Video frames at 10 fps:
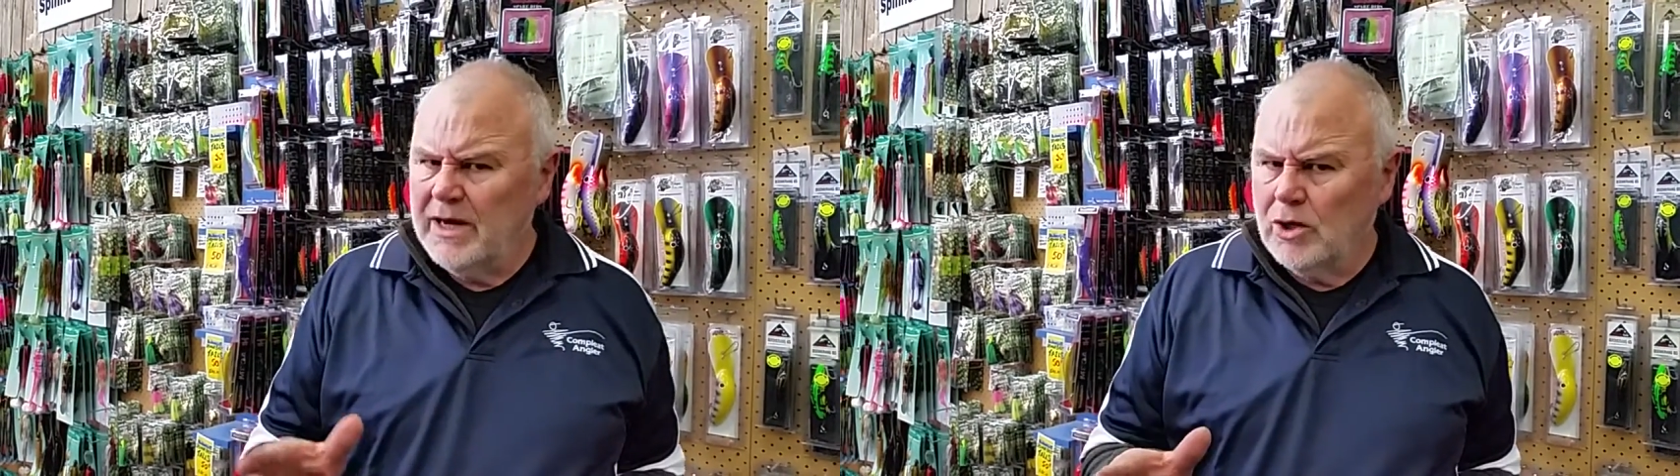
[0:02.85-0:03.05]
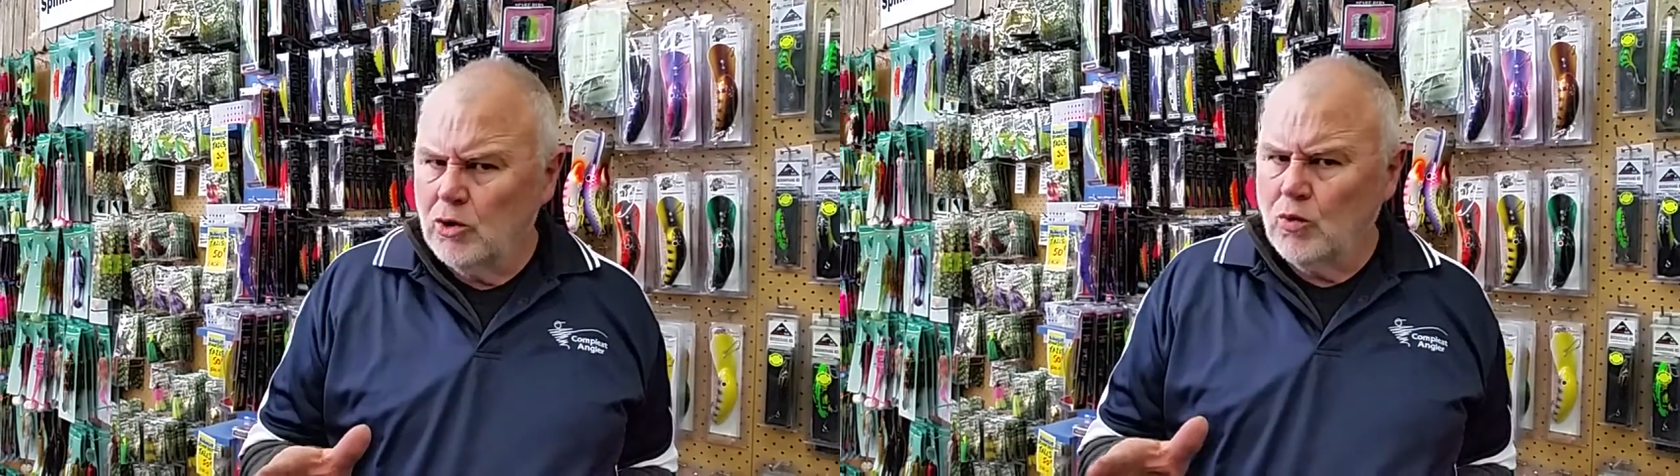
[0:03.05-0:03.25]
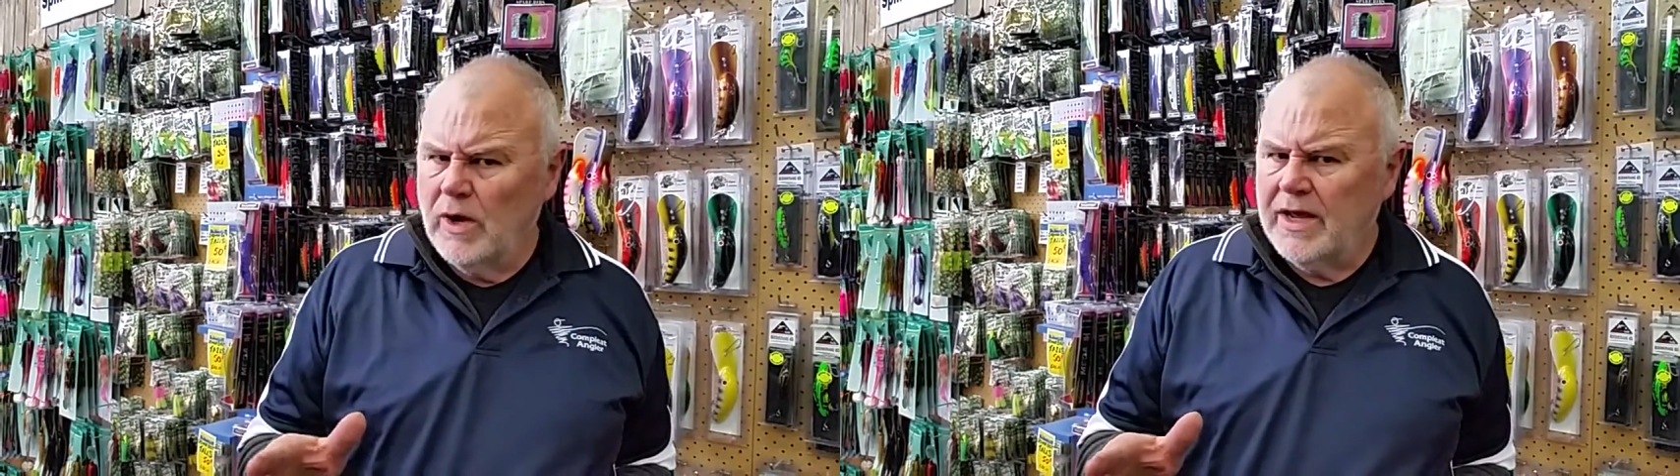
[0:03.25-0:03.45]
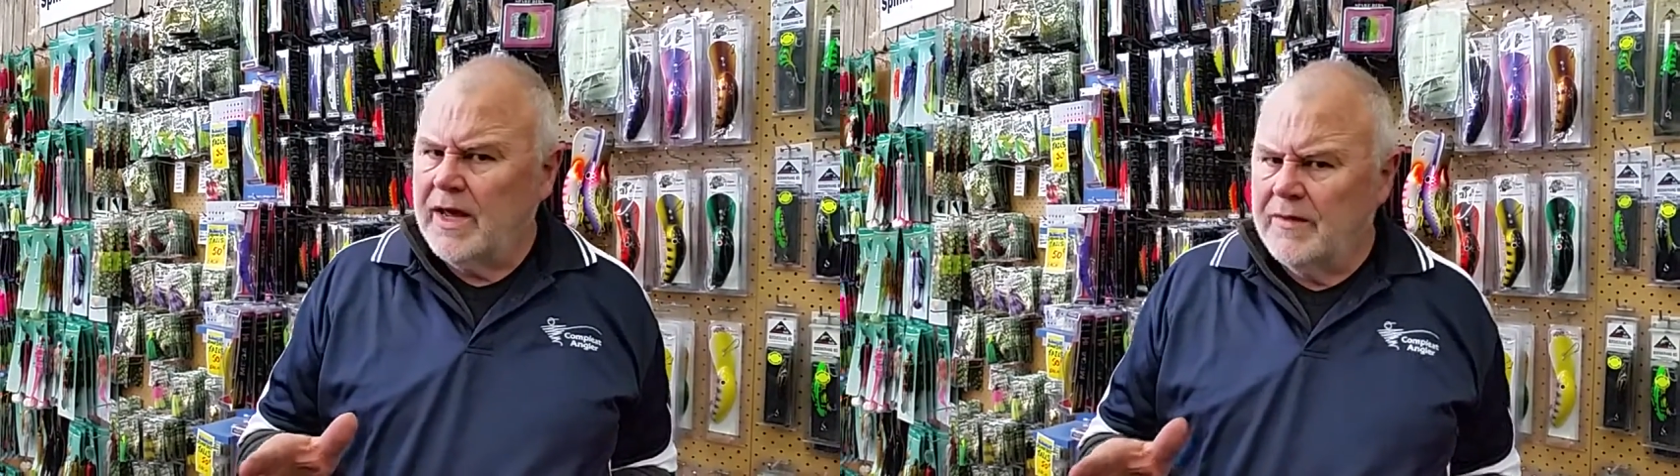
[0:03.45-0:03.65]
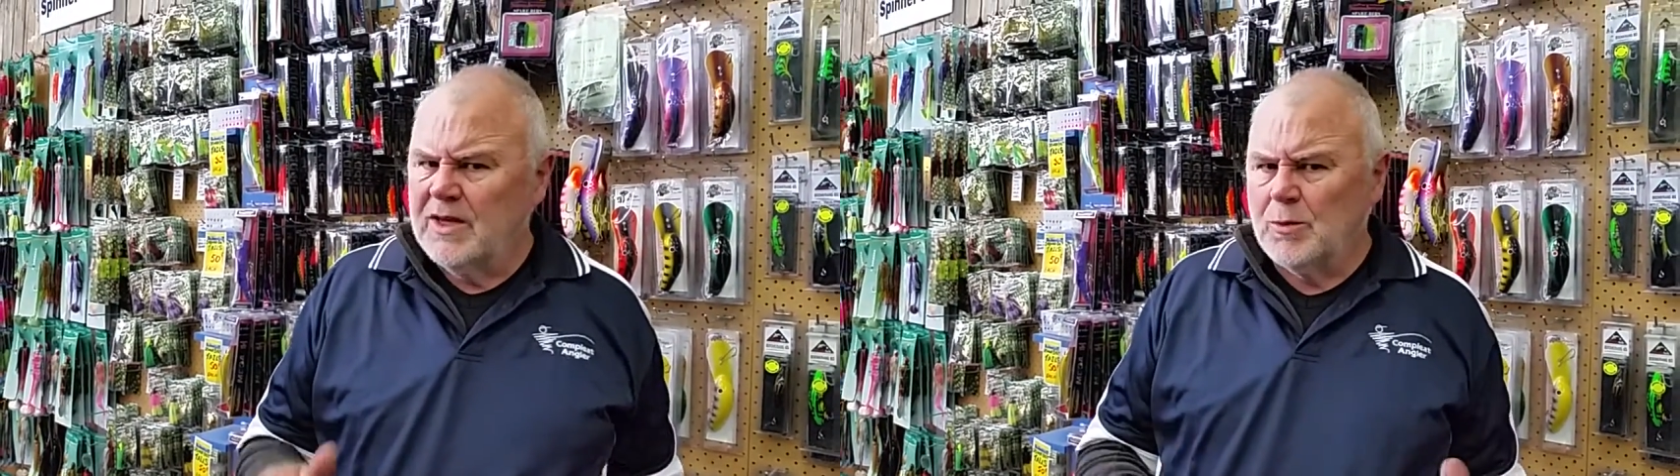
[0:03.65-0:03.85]
a good
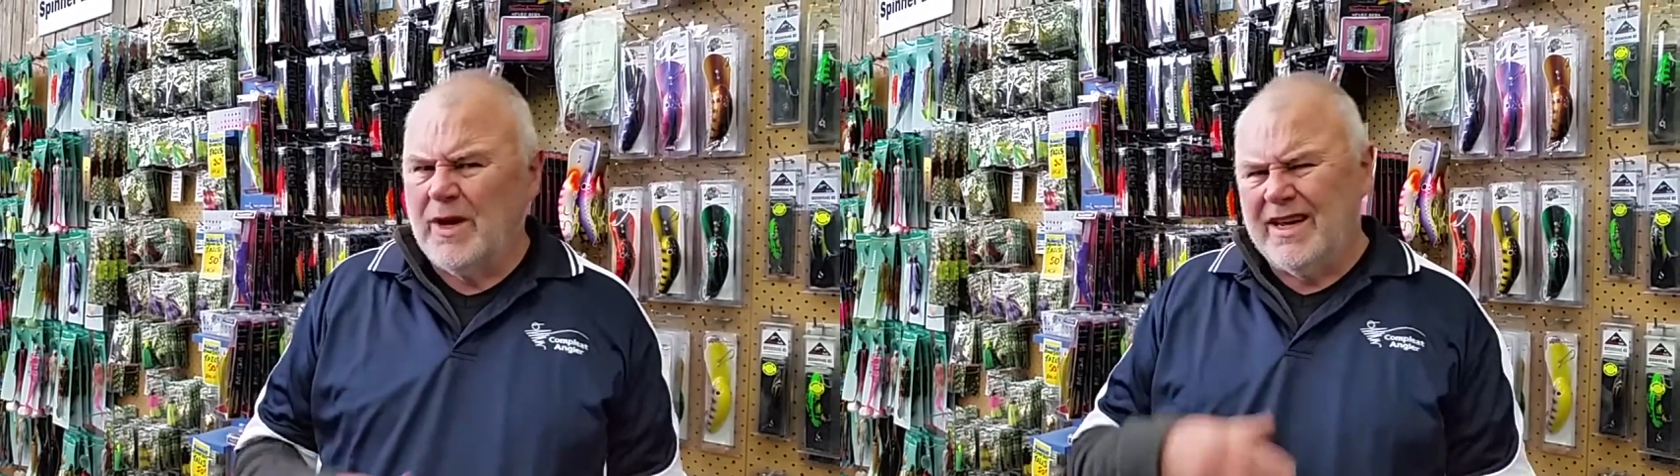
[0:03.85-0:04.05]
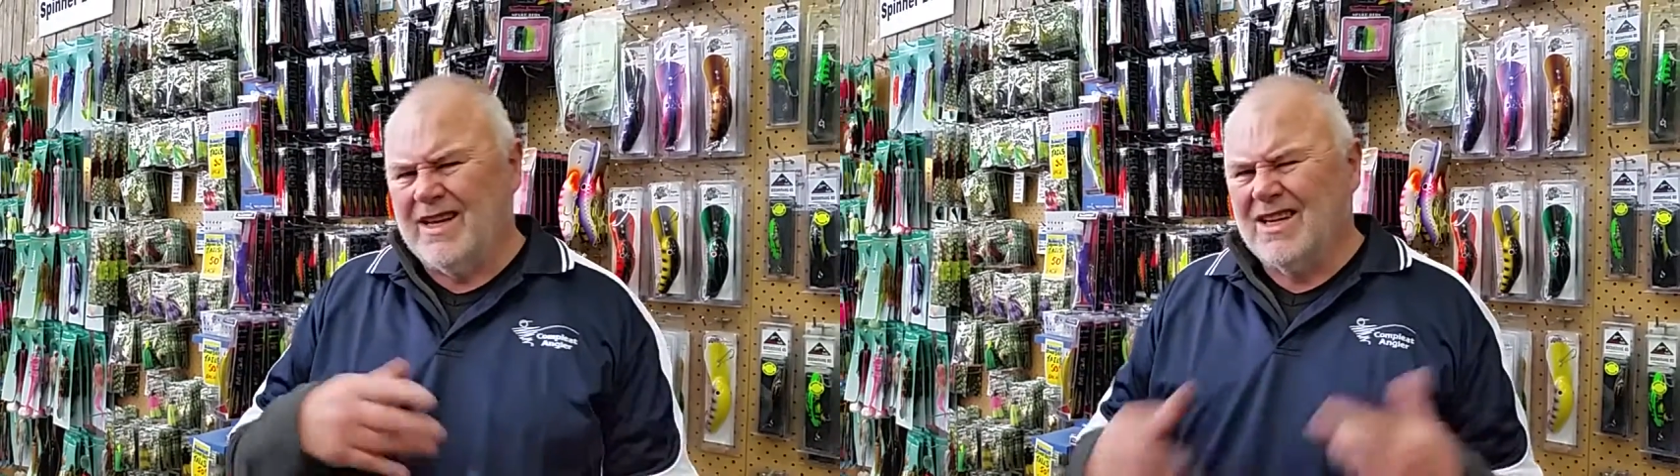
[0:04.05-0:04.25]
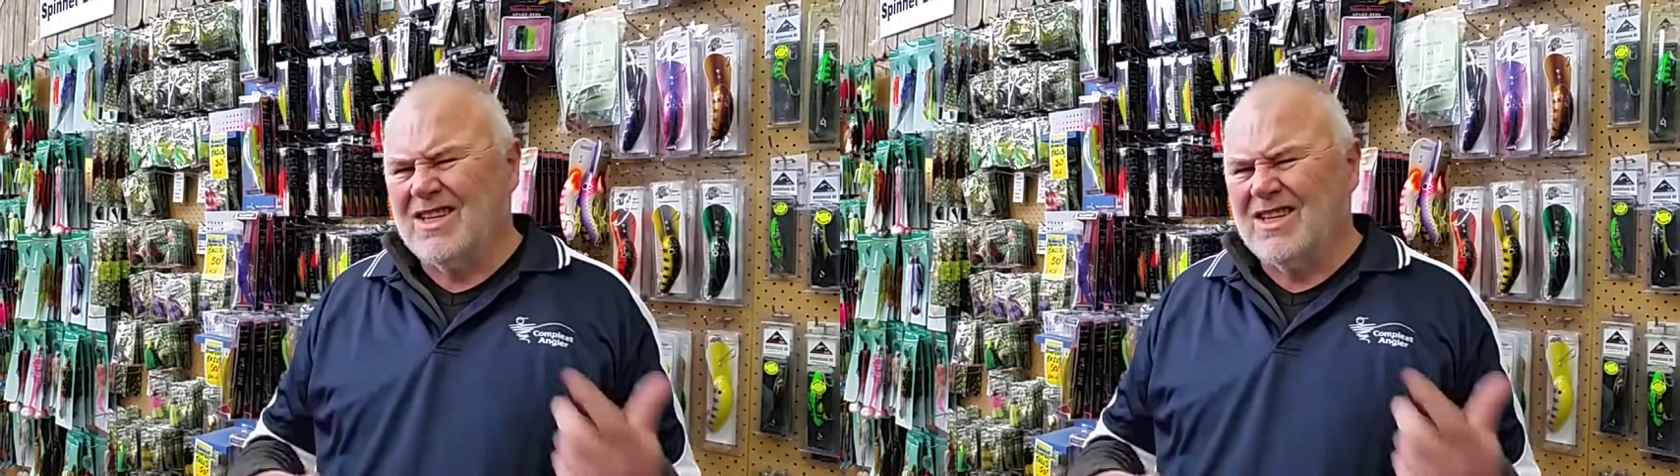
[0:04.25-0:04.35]
weekend this weekend,